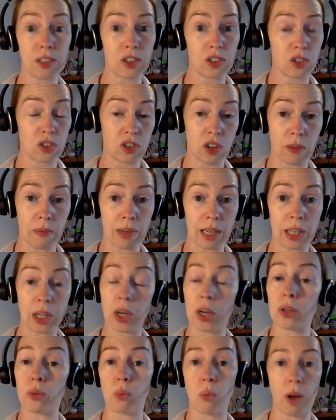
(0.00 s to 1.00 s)
is generally
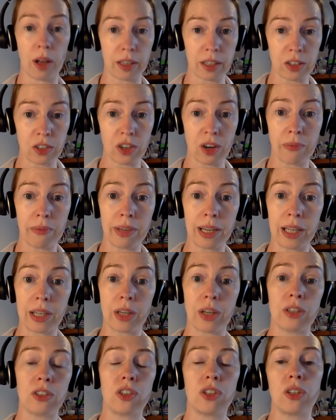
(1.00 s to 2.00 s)
good, work is generally
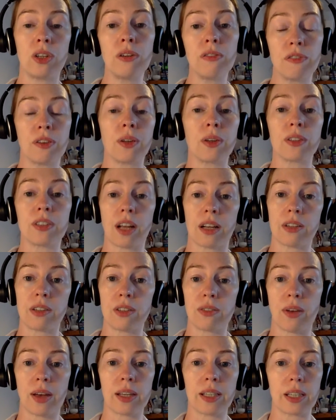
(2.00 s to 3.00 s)
good, you feel
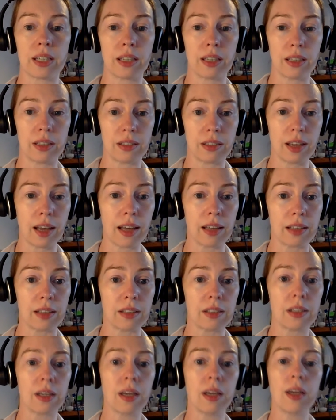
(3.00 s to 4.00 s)
satisfied and
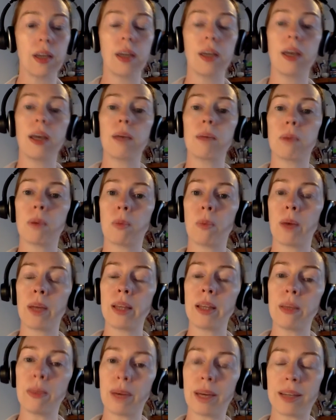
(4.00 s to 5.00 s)
content. But
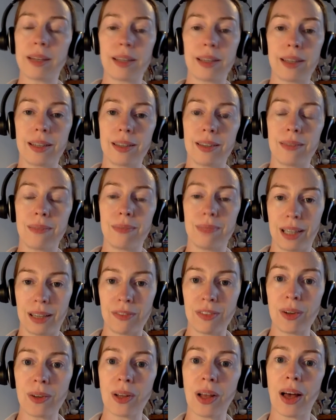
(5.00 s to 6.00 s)
when the way that you
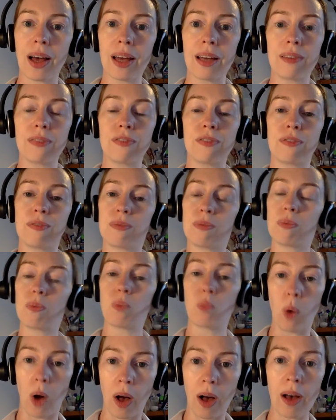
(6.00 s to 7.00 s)
live your life,
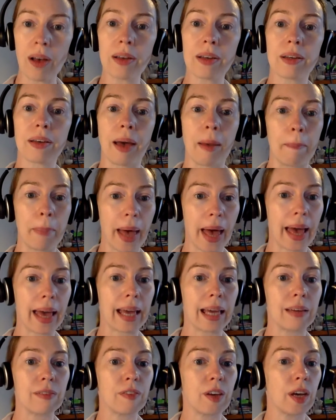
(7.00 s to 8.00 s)
work and
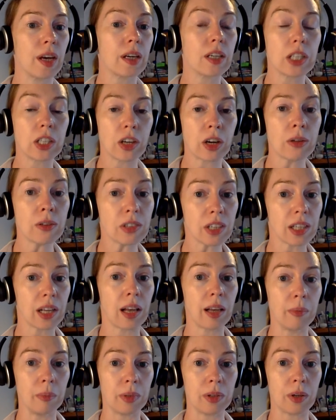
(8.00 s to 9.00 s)
behave don't
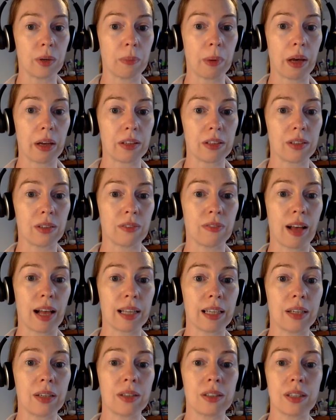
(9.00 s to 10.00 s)
align with your personal
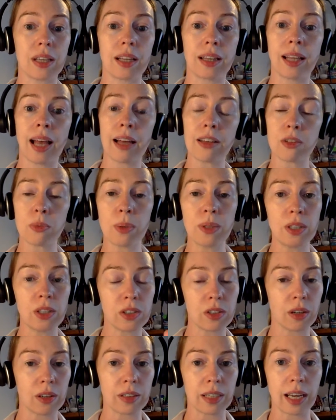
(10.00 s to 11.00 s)
values, that's when you
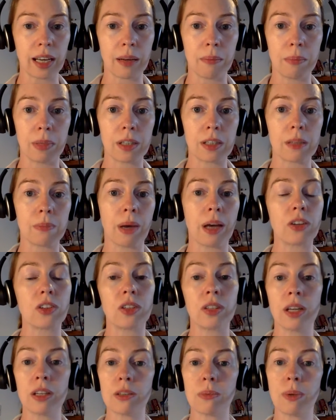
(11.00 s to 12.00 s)
start to get a
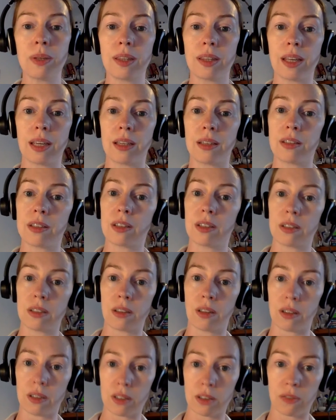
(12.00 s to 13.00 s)
mismatch, and that's when things can
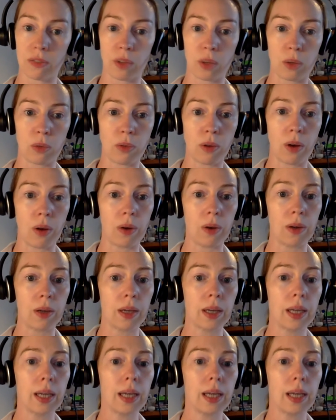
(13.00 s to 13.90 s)
start to feel wrong.